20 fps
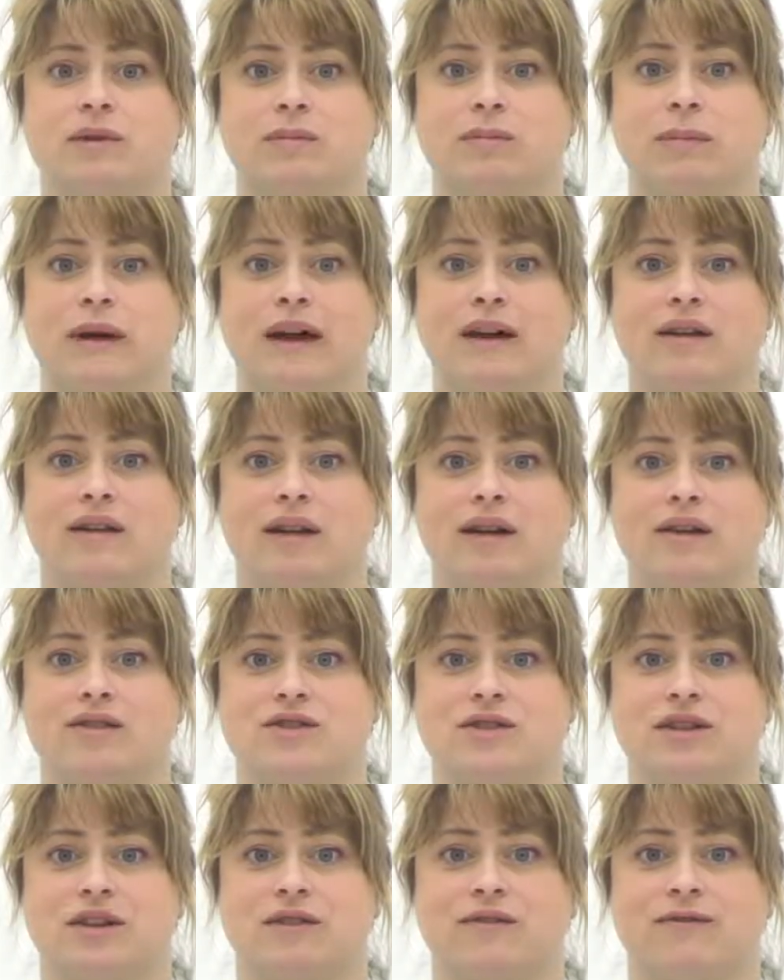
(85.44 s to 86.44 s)

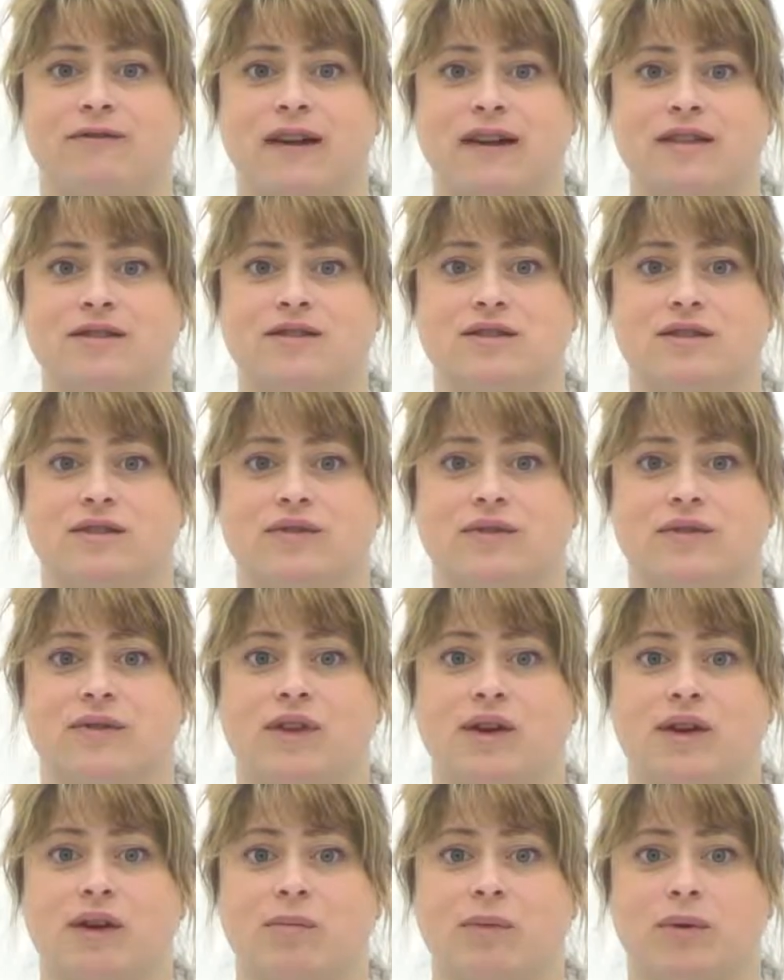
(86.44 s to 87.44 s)
biologic effects of
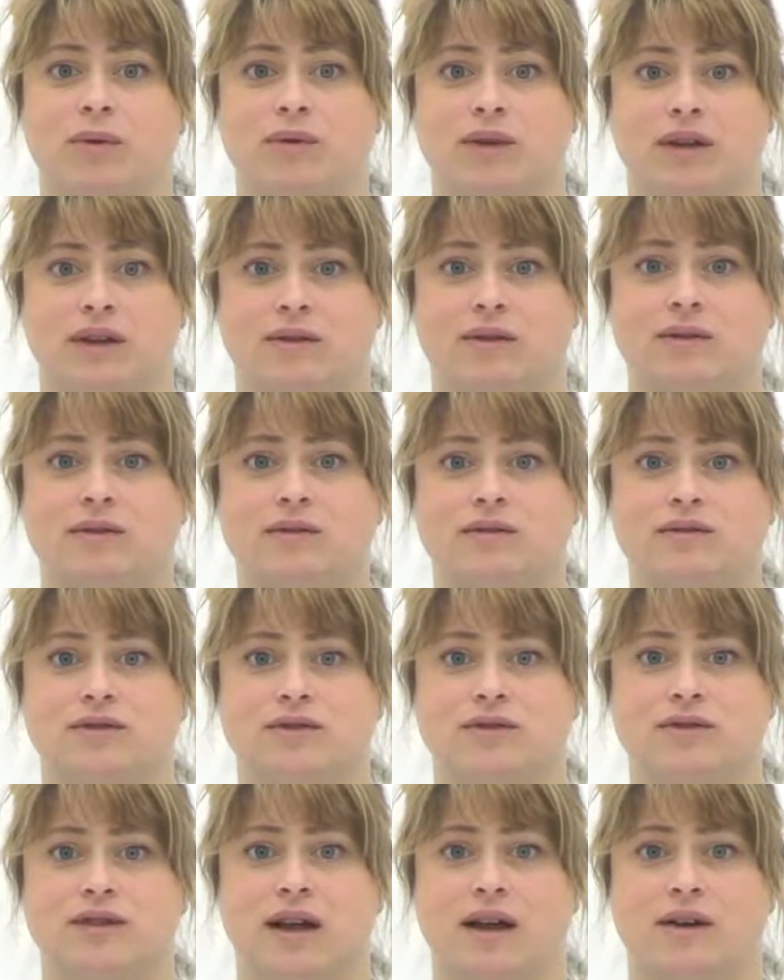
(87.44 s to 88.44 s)
therapeutic
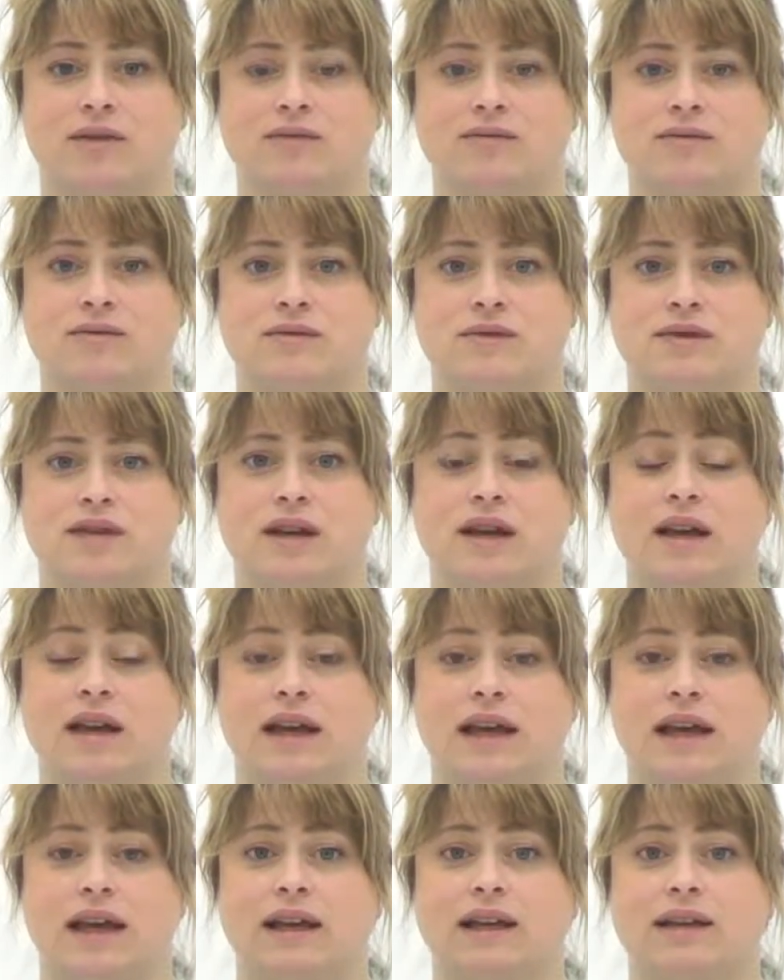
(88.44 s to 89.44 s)
ultrasounds
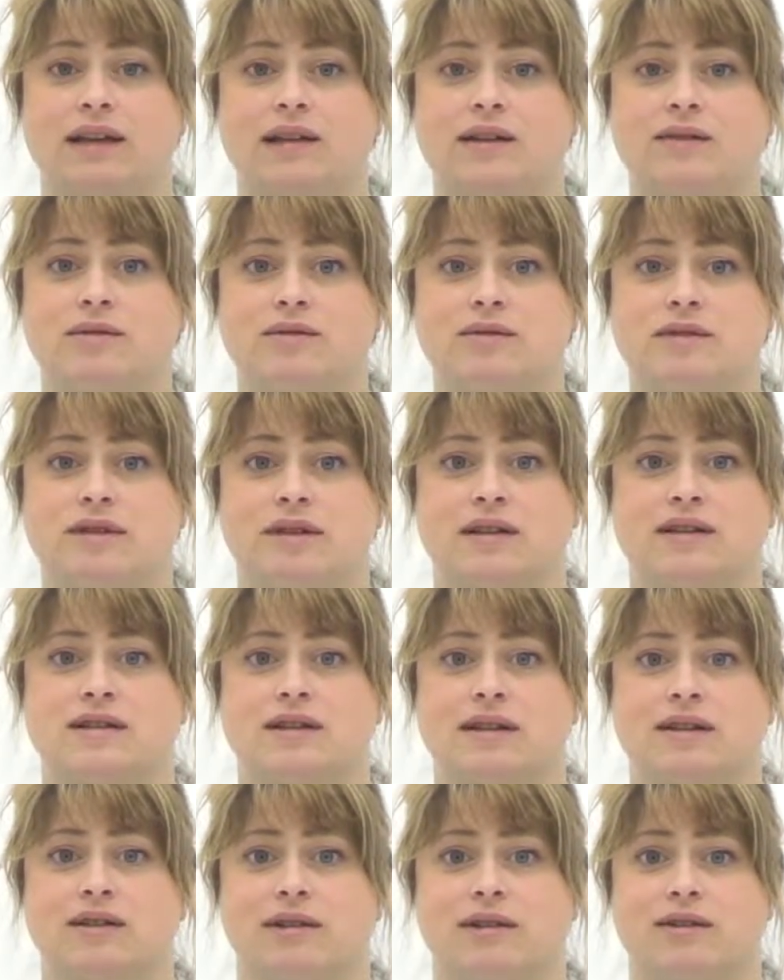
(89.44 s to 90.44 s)
includes
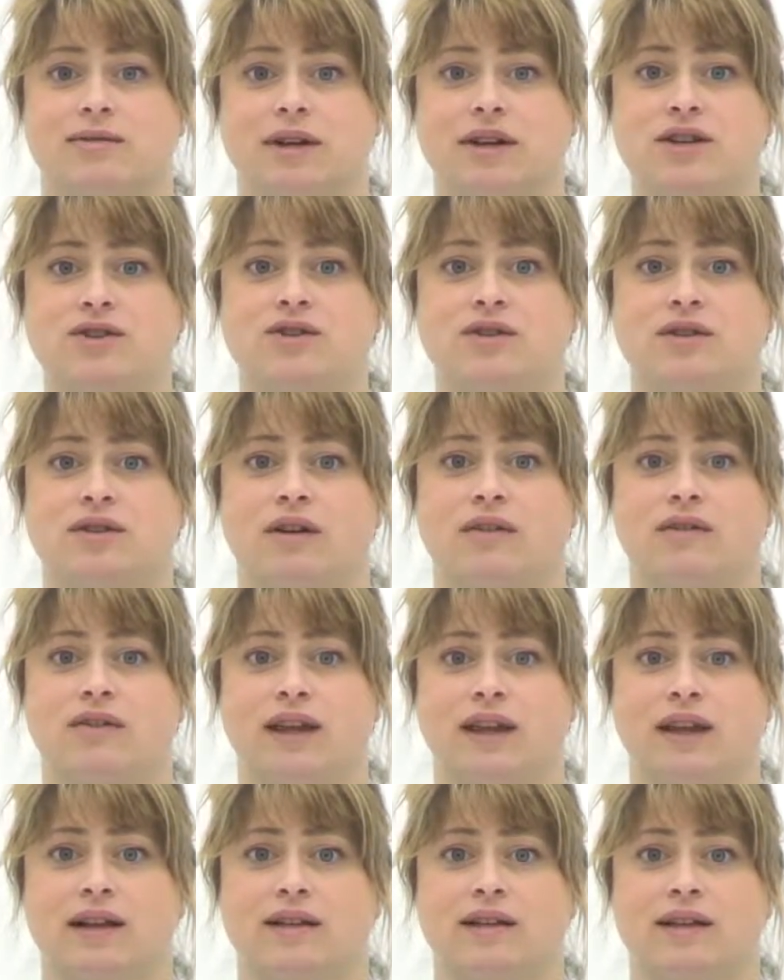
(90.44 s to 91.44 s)
acceleration of
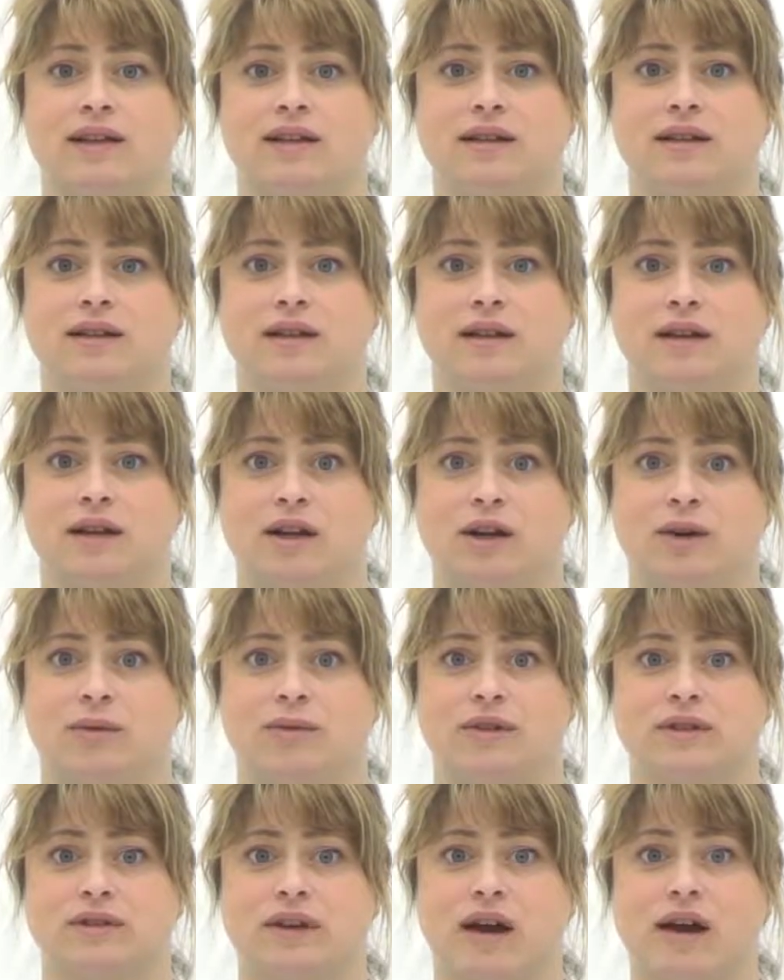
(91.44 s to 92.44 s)
healing,
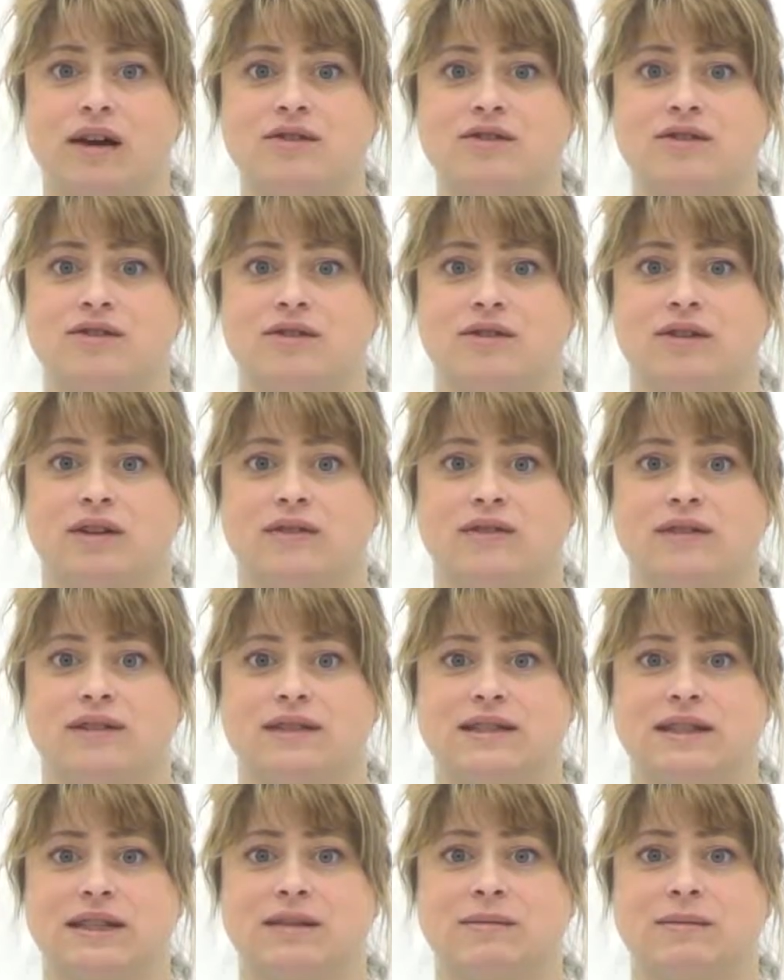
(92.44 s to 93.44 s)
reduction of
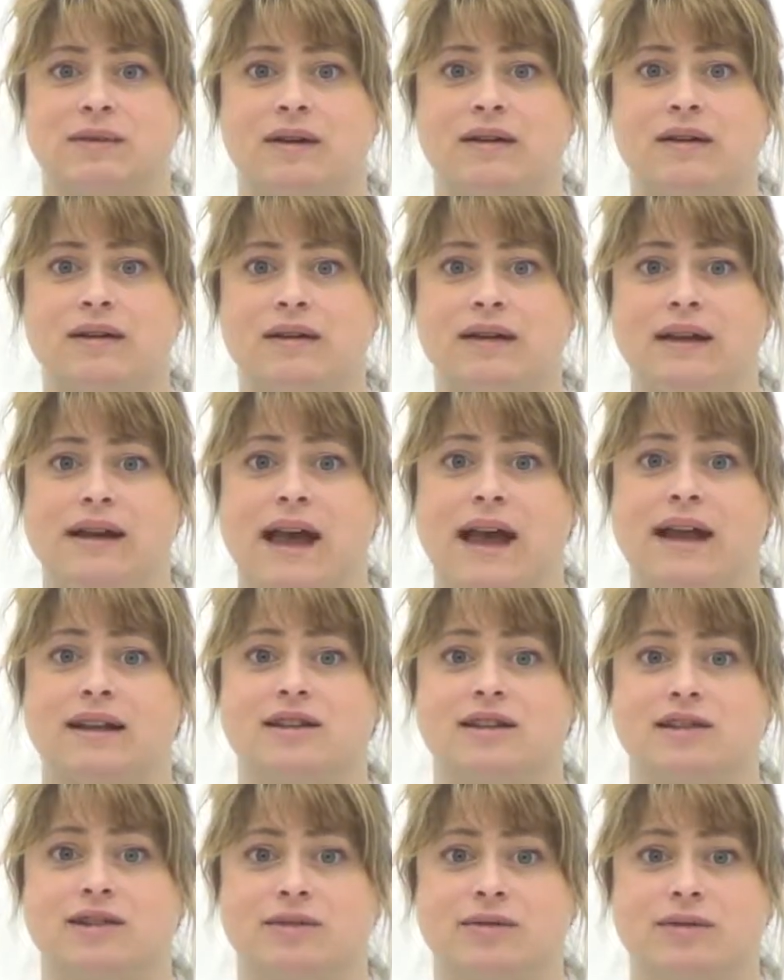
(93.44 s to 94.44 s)
edema, and
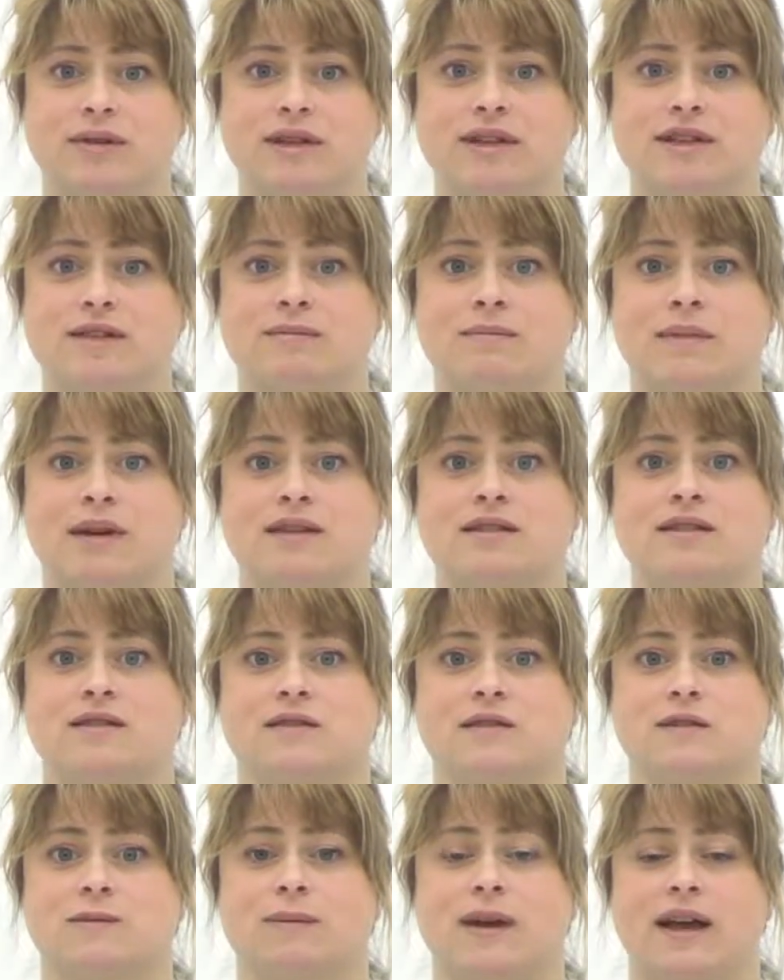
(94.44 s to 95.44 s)
decreased
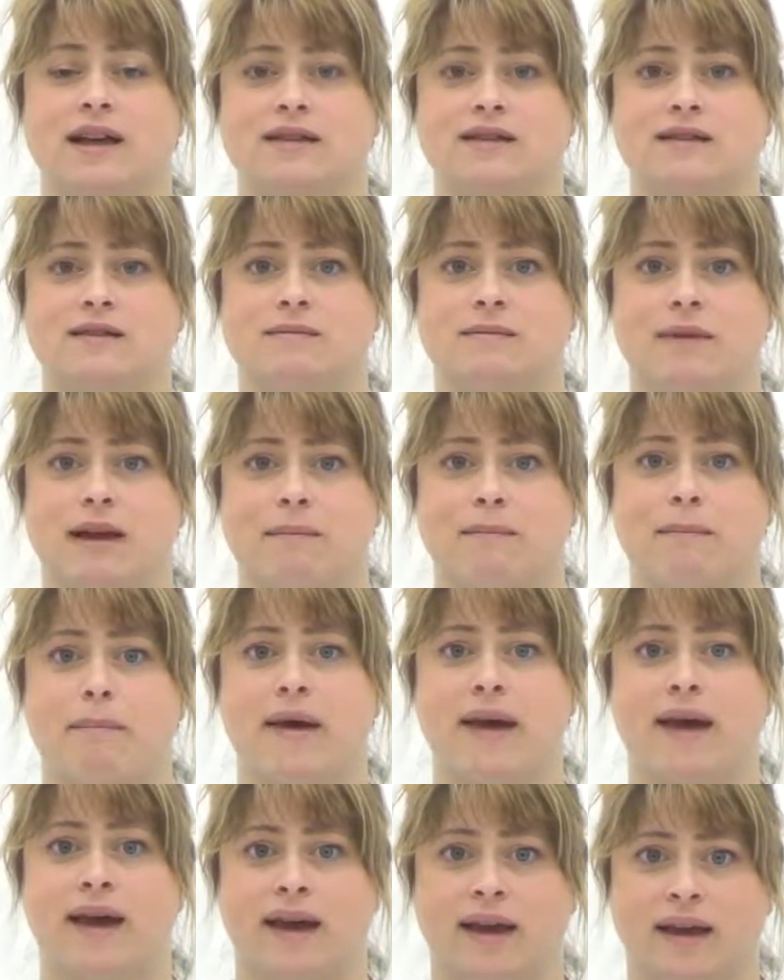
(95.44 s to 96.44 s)
muscle spasm and
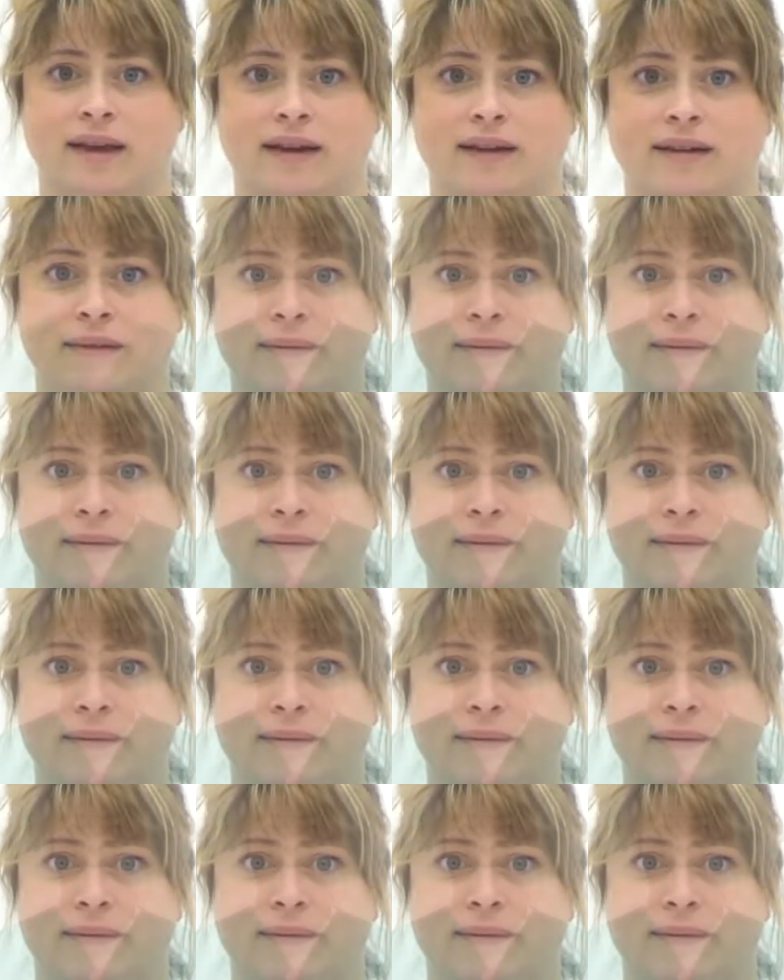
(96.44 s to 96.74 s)
pain.